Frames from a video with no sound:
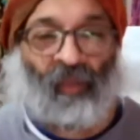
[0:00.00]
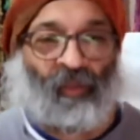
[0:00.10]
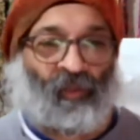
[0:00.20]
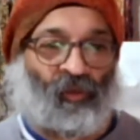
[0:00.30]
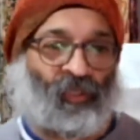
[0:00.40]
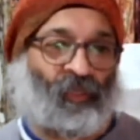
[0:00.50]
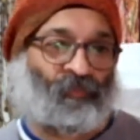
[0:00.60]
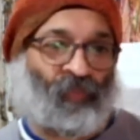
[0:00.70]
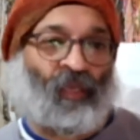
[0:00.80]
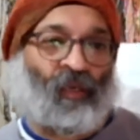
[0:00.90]
Okay.
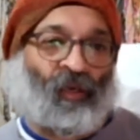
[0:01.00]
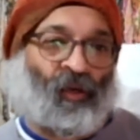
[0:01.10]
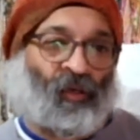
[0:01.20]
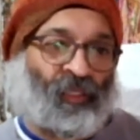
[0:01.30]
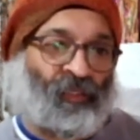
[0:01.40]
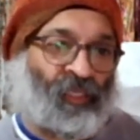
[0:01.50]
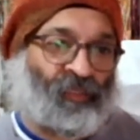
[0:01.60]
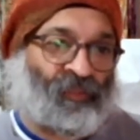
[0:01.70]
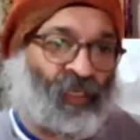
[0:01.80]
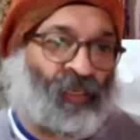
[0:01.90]
All right.
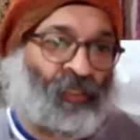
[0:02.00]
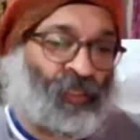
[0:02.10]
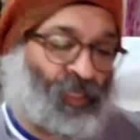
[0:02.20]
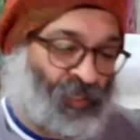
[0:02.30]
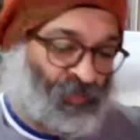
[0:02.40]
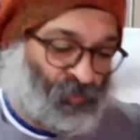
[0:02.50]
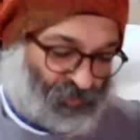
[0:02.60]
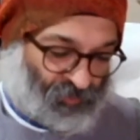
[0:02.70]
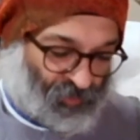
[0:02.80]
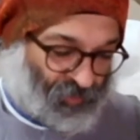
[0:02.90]
Thanks, Carol. I
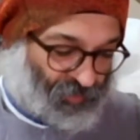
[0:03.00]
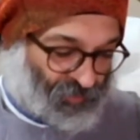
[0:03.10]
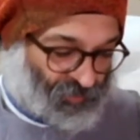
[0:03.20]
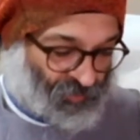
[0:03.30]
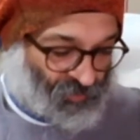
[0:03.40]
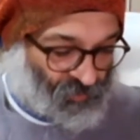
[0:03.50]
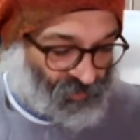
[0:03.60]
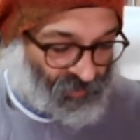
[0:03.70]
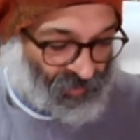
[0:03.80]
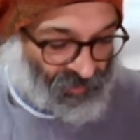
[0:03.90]
will try that
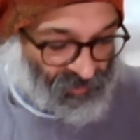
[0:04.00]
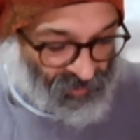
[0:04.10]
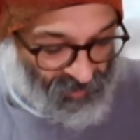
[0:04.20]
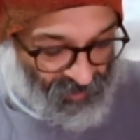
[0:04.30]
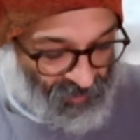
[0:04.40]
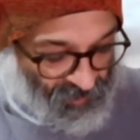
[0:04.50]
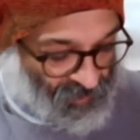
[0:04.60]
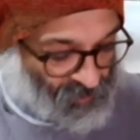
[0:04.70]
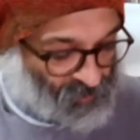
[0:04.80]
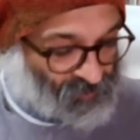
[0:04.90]
out and see
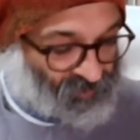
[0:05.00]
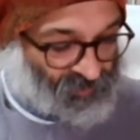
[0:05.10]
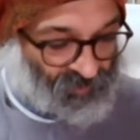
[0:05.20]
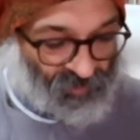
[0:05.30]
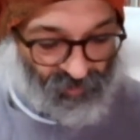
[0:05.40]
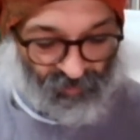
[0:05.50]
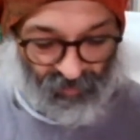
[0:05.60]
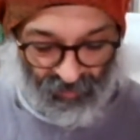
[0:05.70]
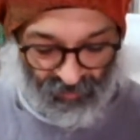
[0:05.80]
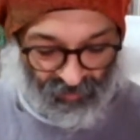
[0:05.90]
how it works out.
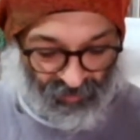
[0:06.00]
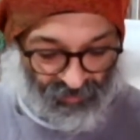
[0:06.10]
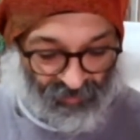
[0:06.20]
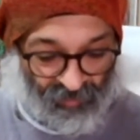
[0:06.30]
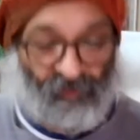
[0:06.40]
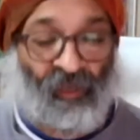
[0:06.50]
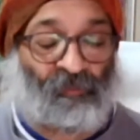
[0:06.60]
And then if I'm